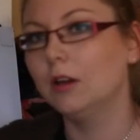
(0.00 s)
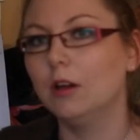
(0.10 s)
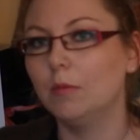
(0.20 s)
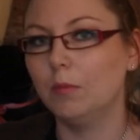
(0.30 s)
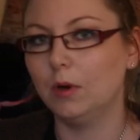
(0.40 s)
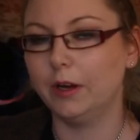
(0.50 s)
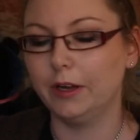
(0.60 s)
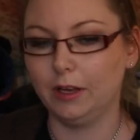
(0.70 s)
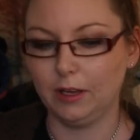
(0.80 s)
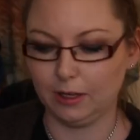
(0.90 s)

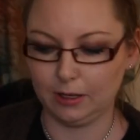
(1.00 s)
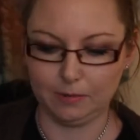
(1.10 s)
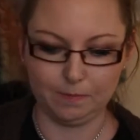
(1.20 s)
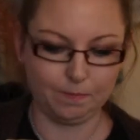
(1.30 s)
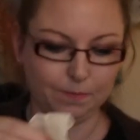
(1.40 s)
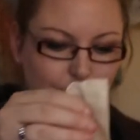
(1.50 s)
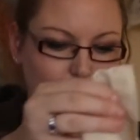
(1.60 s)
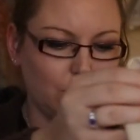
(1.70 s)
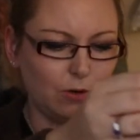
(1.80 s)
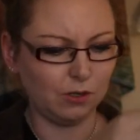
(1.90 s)
my
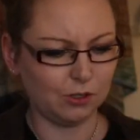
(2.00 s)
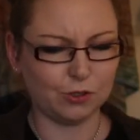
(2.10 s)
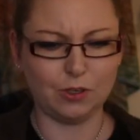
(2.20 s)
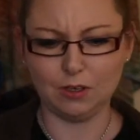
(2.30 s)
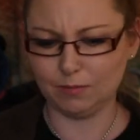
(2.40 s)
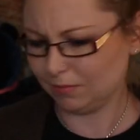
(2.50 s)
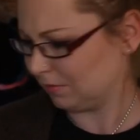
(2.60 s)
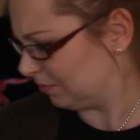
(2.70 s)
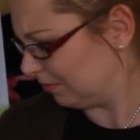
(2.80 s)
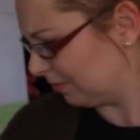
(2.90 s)
coral shawl
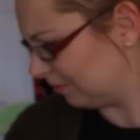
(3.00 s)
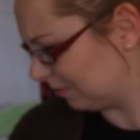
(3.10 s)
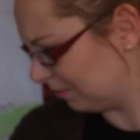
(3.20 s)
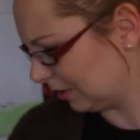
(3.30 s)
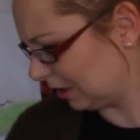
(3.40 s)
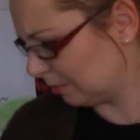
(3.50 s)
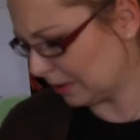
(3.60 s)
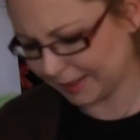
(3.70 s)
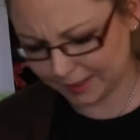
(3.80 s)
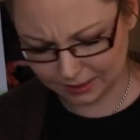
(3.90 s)
in the
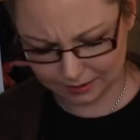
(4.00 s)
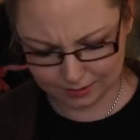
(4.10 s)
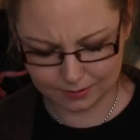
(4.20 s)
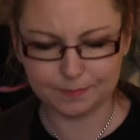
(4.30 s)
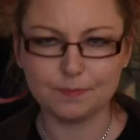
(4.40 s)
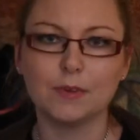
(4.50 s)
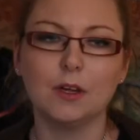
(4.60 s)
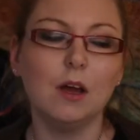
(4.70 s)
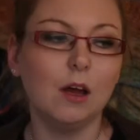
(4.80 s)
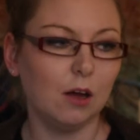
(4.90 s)
basket.
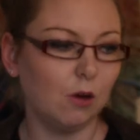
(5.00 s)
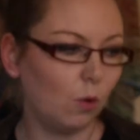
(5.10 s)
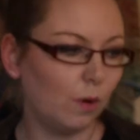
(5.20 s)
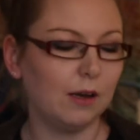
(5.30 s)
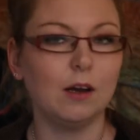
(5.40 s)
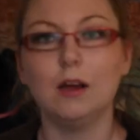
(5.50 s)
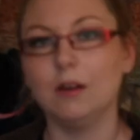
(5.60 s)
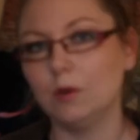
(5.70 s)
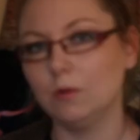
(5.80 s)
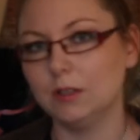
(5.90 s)
Oh well, I
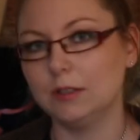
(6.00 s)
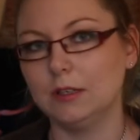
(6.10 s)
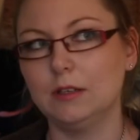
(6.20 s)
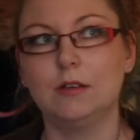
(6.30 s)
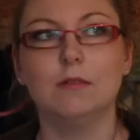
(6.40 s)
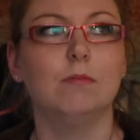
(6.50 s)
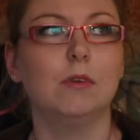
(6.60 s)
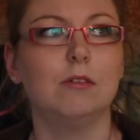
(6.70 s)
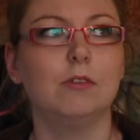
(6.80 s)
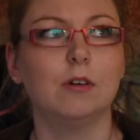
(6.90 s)
only
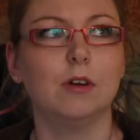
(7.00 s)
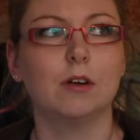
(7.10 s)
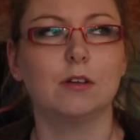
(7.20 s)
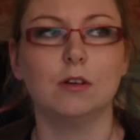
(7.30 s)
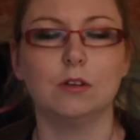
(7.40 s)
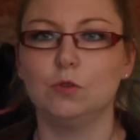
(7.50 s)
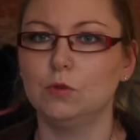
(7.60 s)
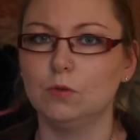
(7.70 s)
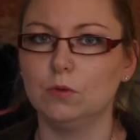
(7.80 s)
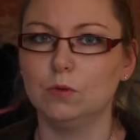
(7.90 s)
have done like
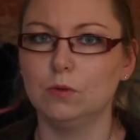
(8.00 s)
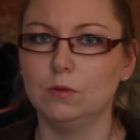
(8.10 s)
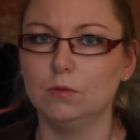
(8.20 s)
2